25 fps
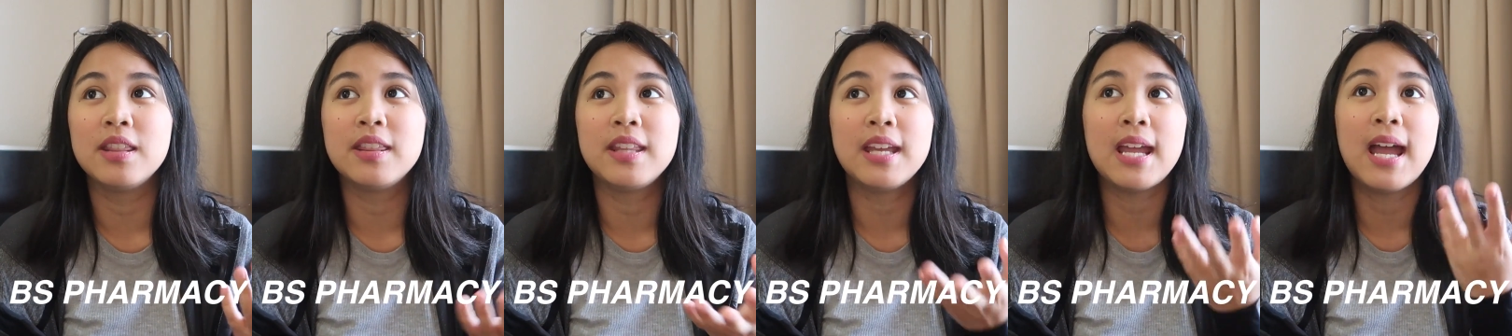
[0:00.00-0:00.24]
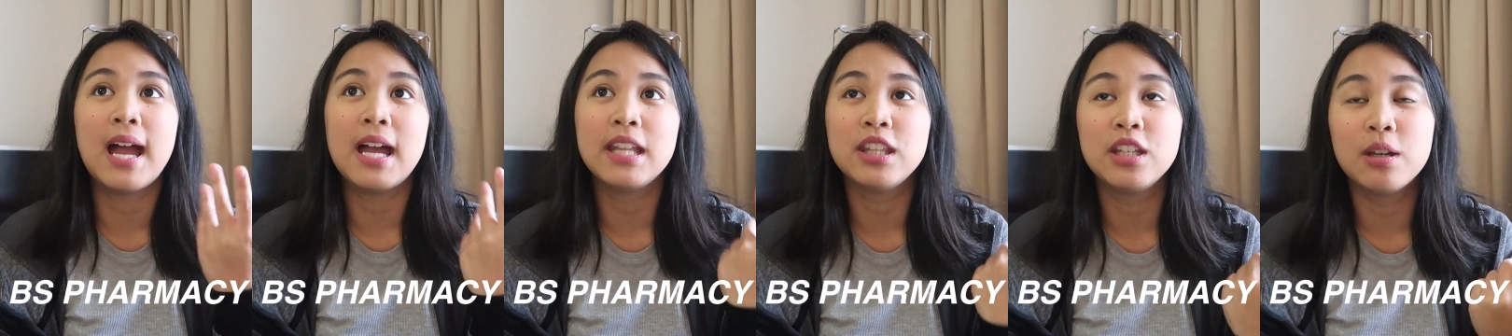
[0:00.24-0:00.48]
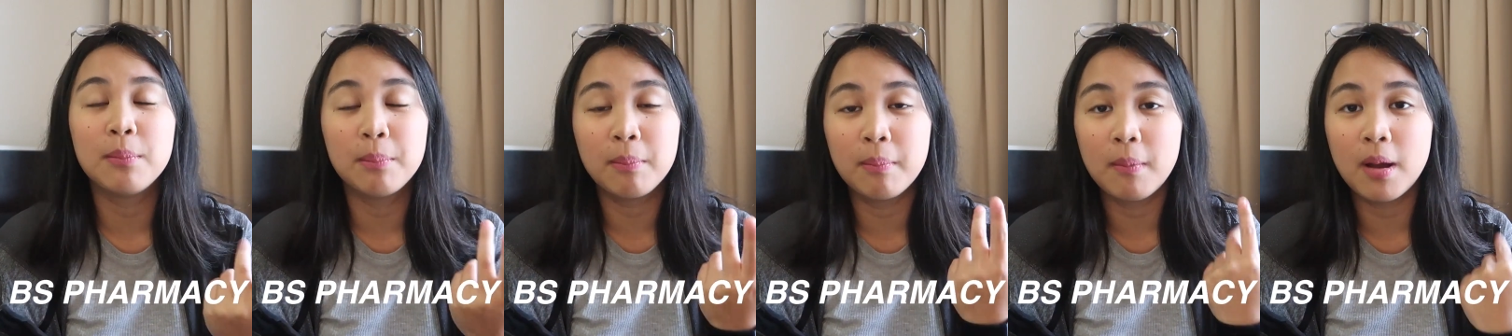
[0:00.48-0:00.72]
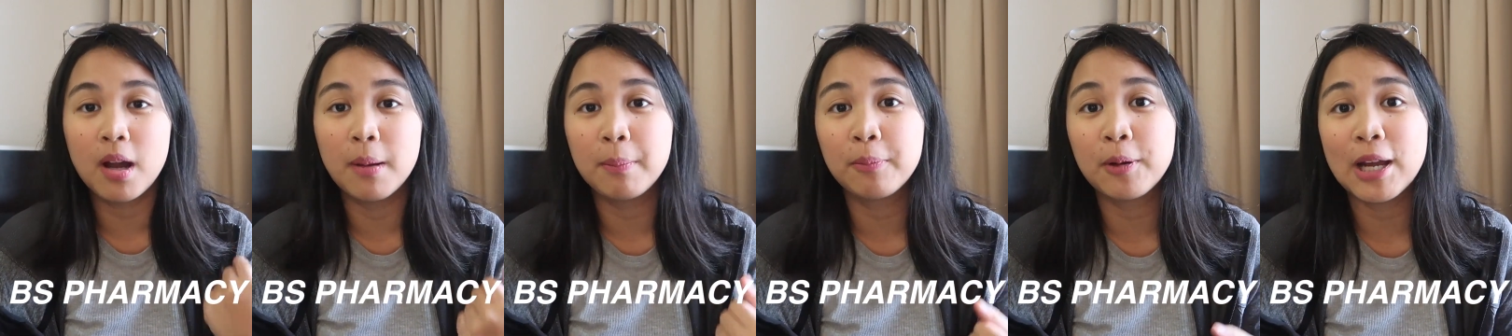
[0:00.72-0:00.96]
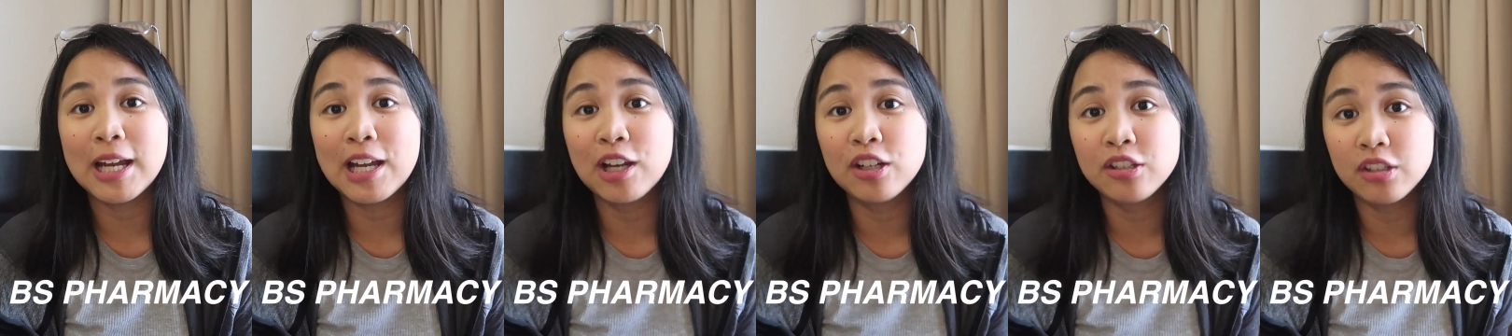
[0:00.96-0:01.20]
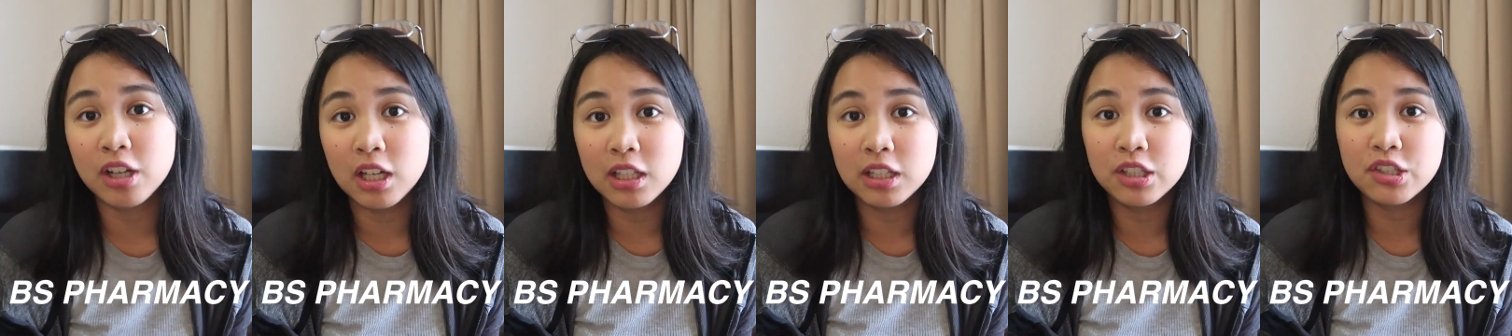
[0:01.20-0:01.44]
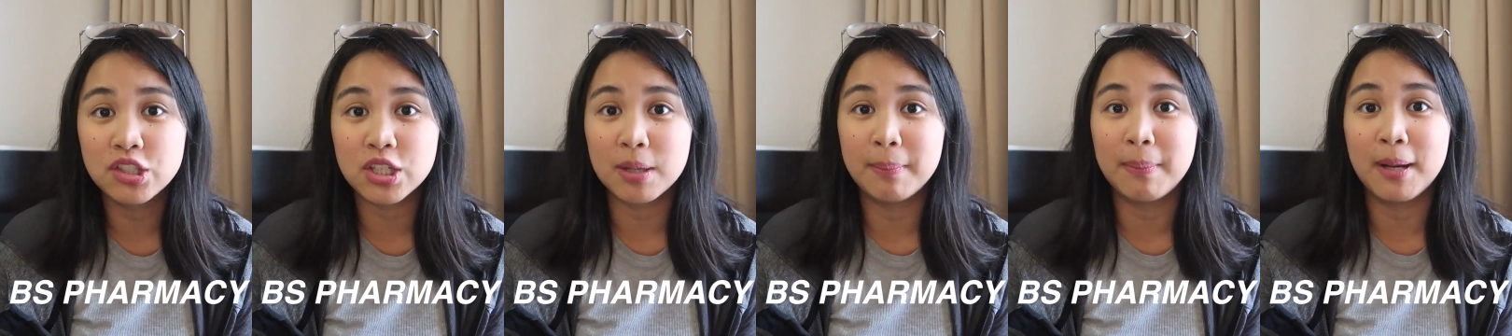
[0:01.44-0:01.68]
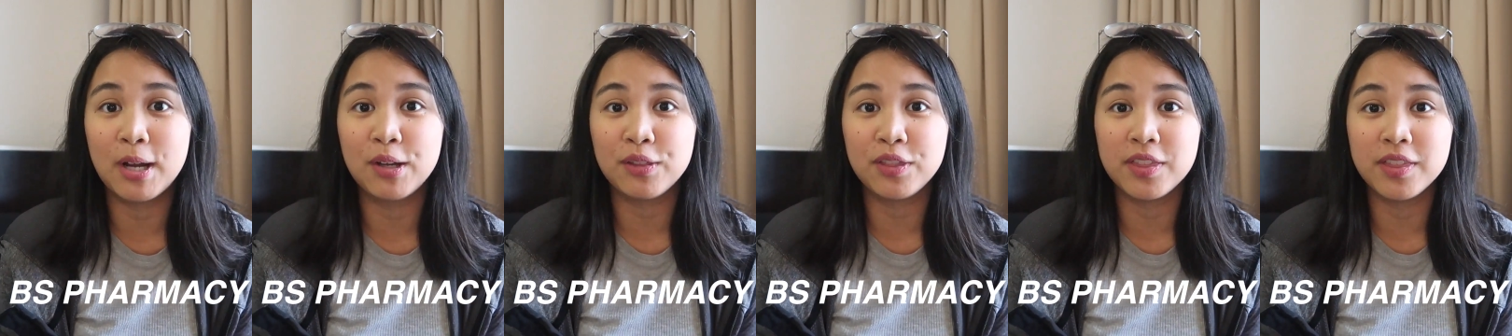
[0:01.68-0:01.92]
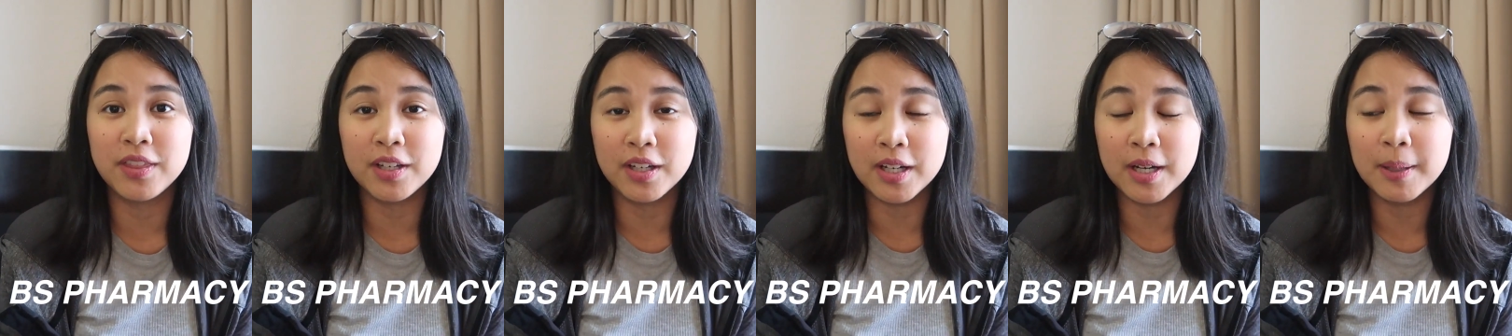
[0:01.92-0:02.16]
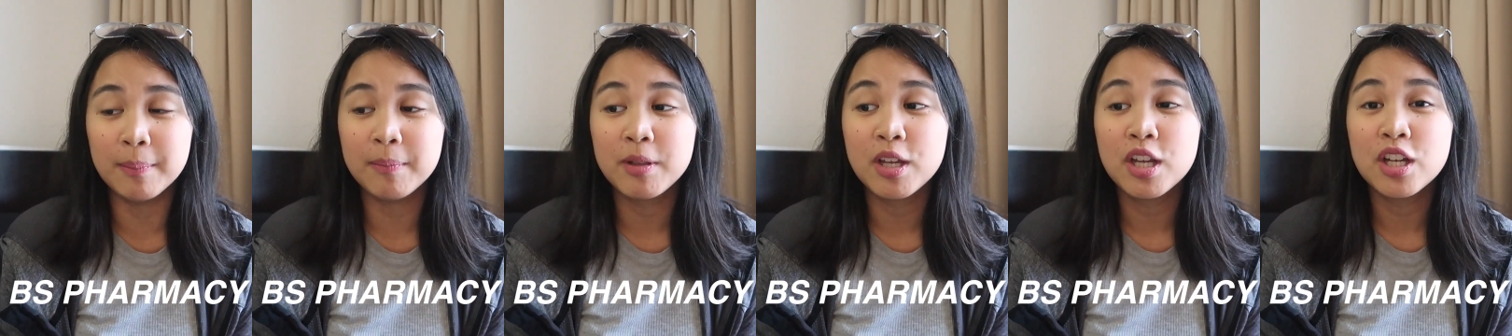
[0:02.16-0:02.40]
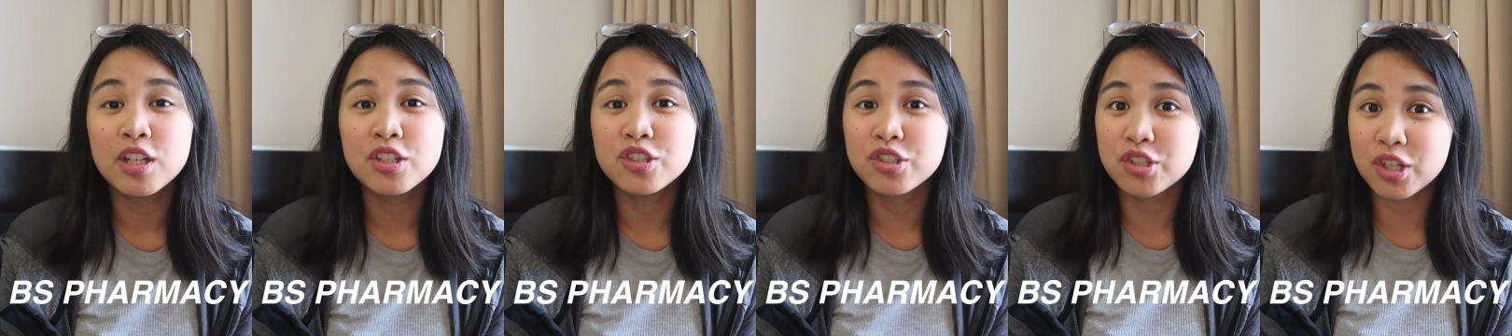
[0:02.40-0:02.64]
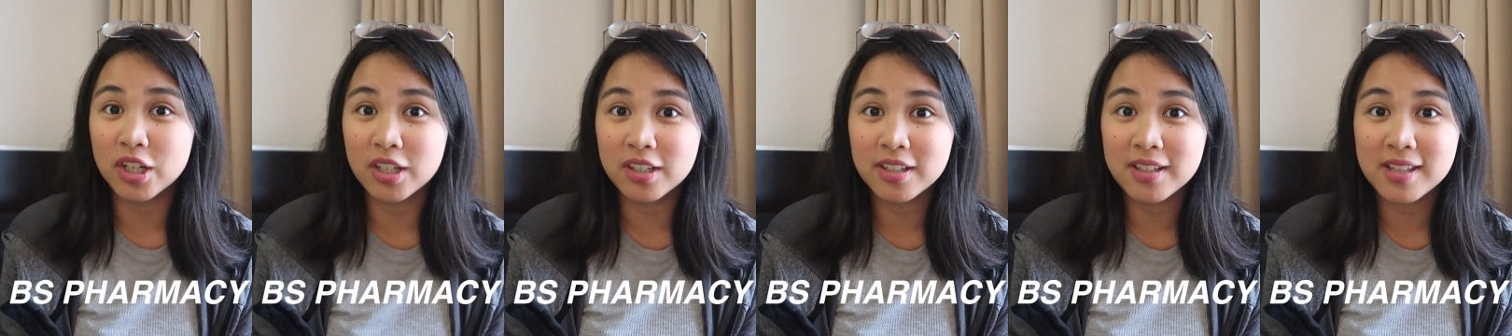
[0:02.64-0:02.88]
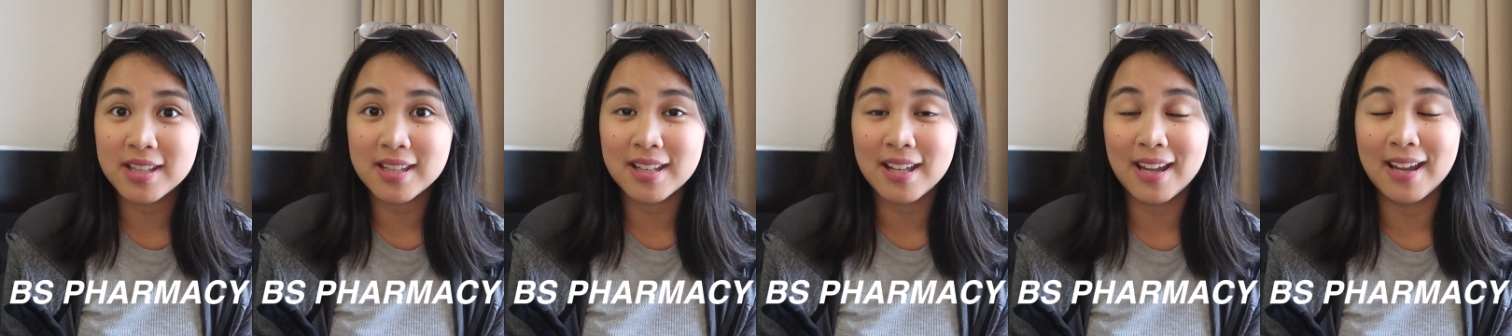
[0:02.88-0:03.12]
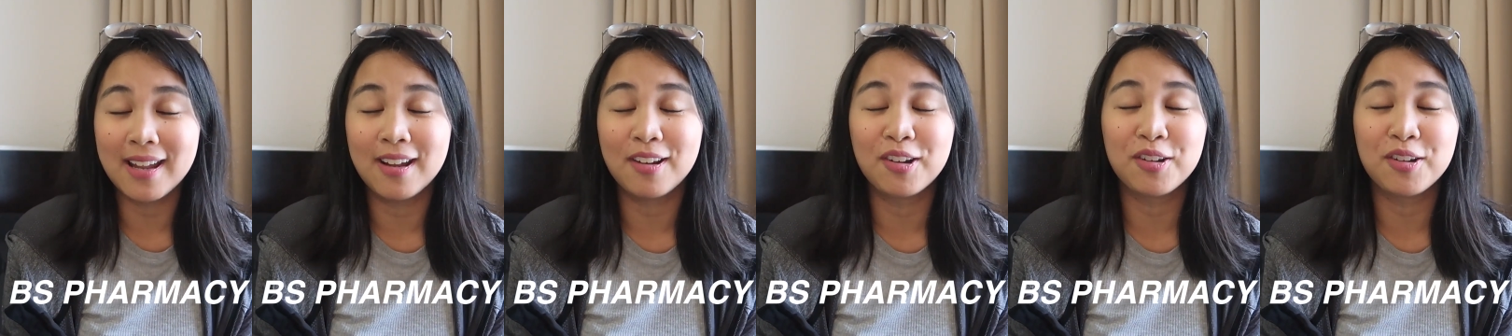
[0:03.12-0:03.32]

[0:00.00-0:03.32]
they had prior knowledge about the drugs